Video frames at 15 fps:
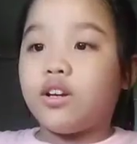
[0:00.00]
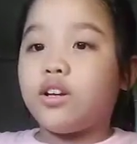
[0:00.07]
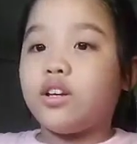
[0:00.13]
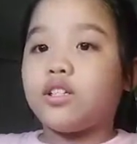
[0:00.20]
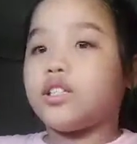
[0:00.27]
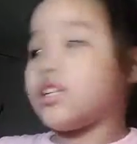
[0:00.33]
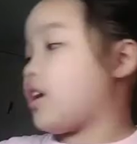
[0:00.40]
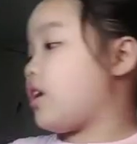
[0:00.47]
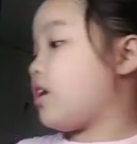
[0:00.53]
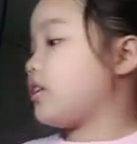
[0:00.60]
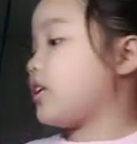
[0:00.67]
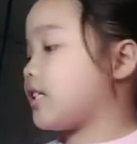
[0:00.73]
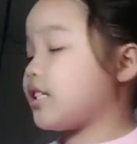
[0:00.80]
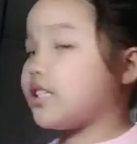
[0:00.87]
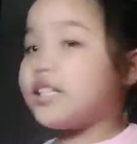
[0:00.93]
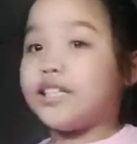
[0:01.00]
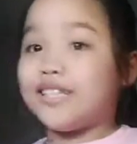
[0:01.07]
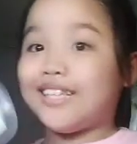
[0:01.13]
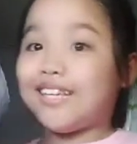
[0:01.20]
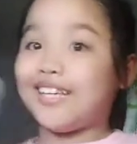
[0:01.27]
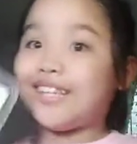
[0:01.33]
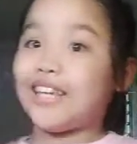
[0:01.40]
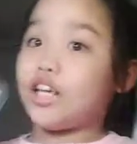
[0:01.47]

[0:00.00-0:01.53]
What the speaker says: So let's see the